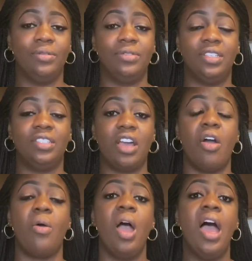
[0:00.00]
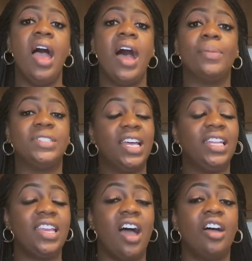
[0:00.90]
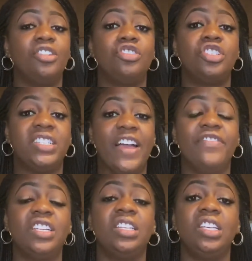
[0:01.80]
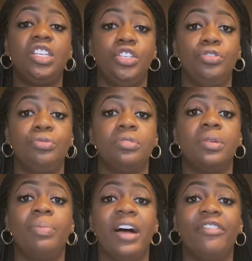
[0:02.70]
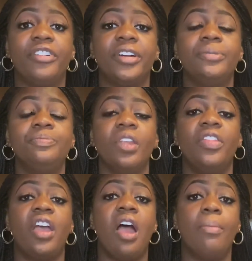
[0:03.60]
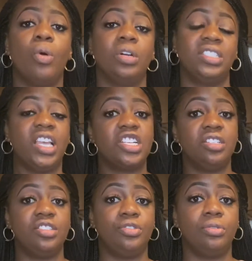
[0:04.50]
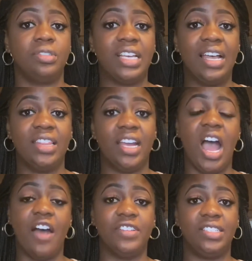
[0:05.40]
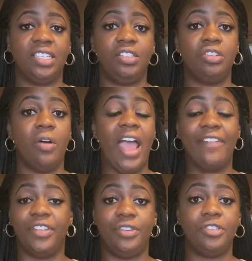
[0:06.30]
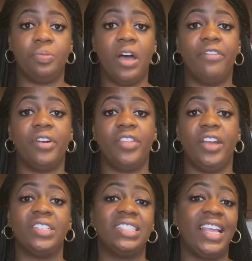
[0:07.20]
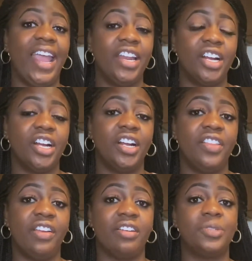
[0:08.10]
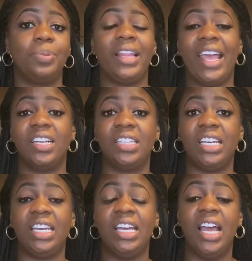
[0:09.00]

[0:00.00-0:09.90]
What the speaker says: So I'm telling y'all, you should definitely use Buffer. There are more scheduling tools out there. Obviously, you don't have to use Buffer. There's Later, there's Planoly.